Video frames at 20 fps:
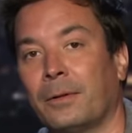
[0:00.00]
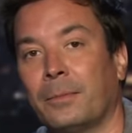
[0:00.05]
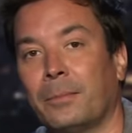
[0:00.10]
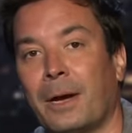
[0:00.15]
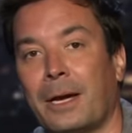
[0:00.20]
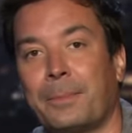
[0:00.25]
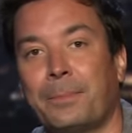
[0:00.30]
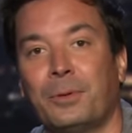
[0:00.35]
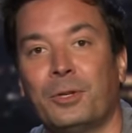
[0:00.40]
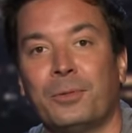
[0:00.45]

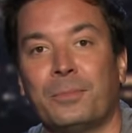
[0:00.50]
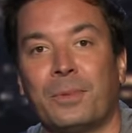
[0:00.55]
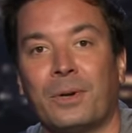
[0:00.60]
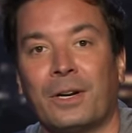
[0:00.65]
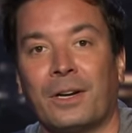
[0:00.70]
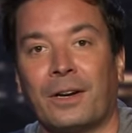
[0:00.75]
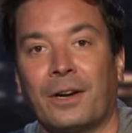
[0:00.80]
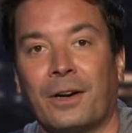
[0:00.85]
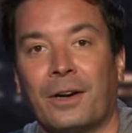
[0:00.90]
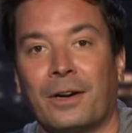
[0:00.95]
Mike
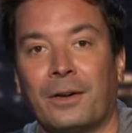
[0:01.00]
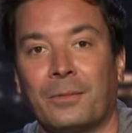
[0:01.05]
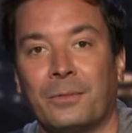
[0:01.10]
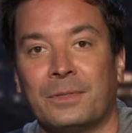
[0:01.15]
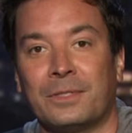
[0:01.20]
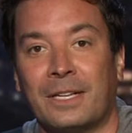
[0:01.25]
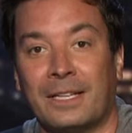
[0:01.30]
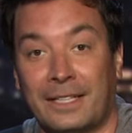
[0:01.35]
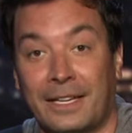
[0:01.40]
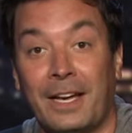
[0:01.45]
Bloomberg heard and
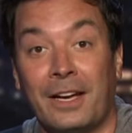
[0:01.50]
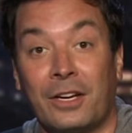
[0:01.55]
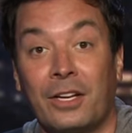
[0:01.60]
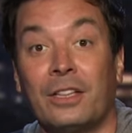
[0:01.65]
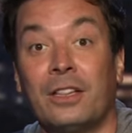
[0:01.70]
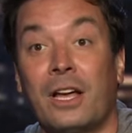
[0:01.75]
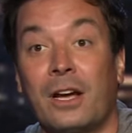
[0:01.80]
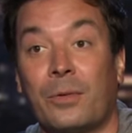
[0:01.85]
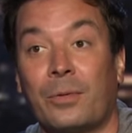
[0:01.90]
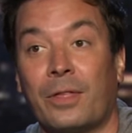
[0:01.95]
was like, yeah, good
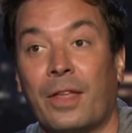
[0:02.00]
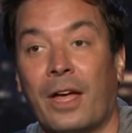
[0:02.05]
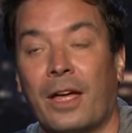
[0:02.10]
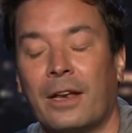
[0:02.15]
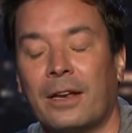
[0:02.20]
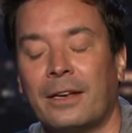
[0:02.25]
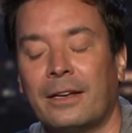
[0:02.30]
luck with that.